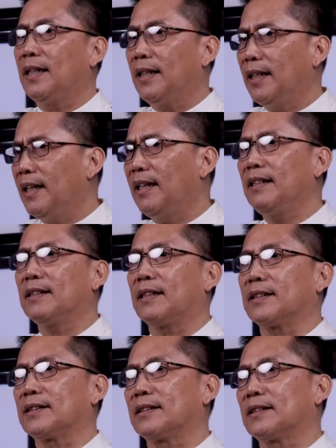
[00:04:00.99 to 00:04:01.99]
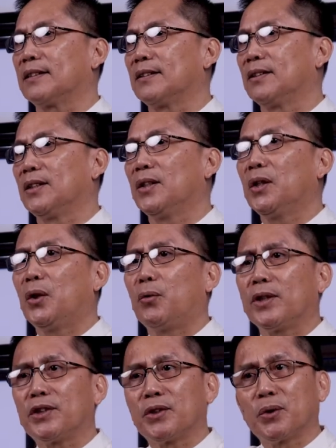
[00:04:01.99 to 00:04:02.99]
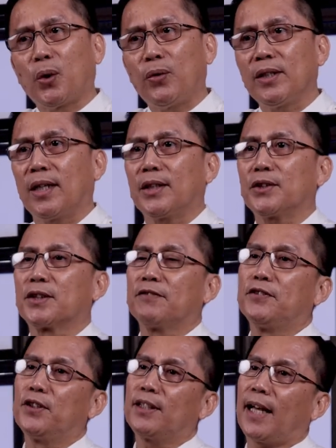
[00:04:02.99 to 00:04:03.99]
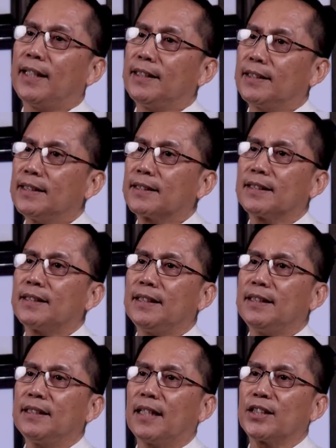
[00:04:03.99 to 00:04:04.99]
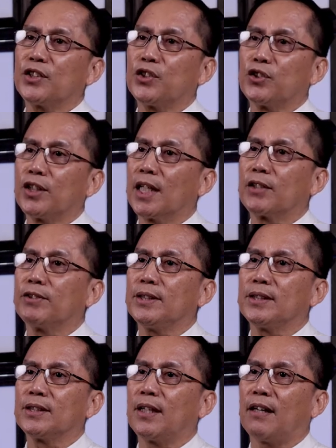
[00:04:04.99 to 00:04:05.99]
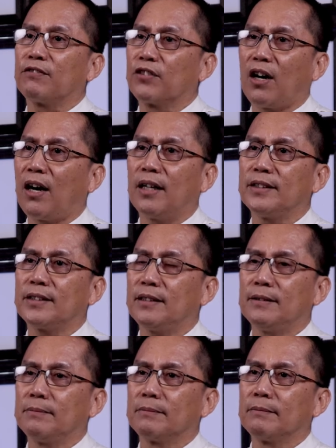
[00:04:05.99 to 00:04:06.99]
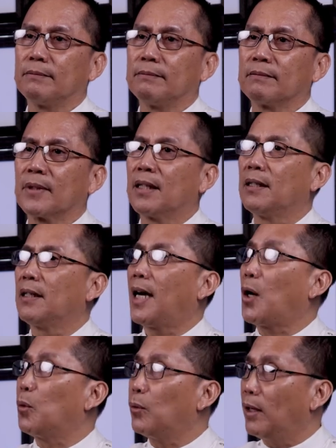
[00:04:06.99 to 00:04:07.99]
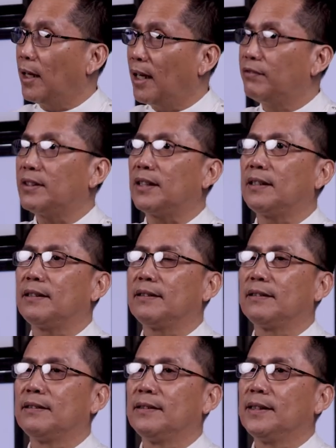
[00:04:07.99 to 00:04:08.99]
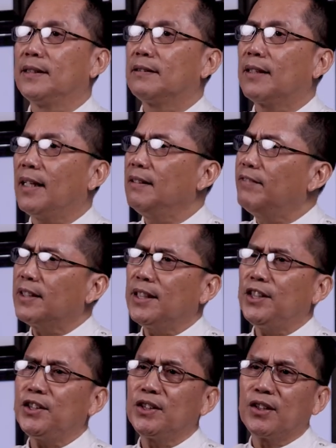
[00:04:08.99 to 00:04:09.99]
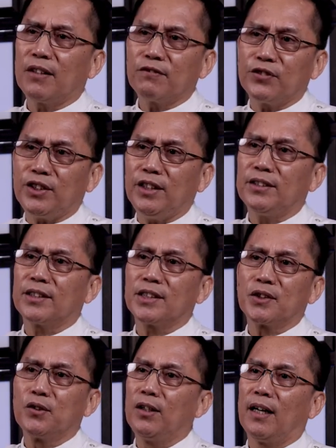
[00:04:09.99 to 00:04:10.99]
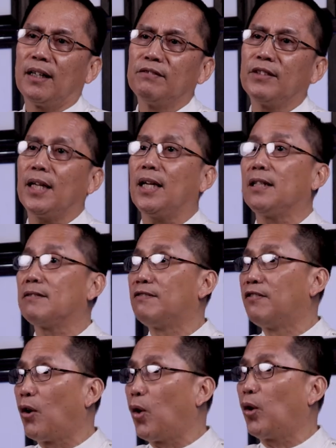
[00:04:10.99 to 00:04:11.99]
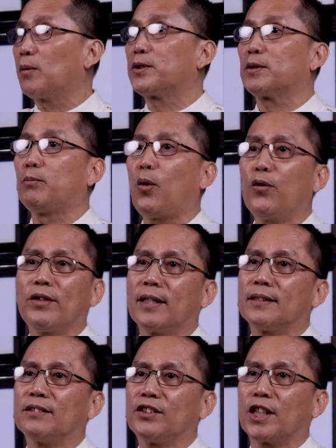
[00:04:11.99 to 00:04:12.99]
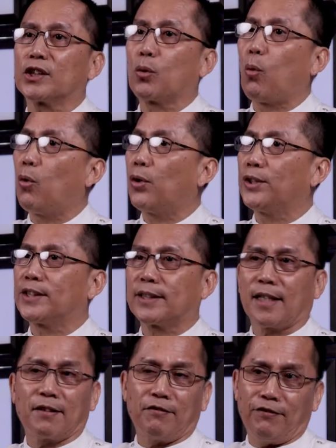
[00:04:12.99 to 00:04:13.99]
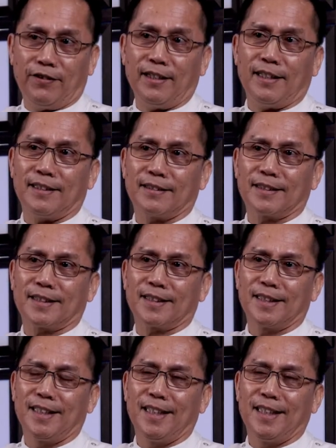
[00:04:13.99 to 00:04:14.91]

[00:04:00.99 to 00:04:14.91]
healing us, restoring us to full identity as children of God. However, the invitation of Jesus to love involves more than just words and feelings.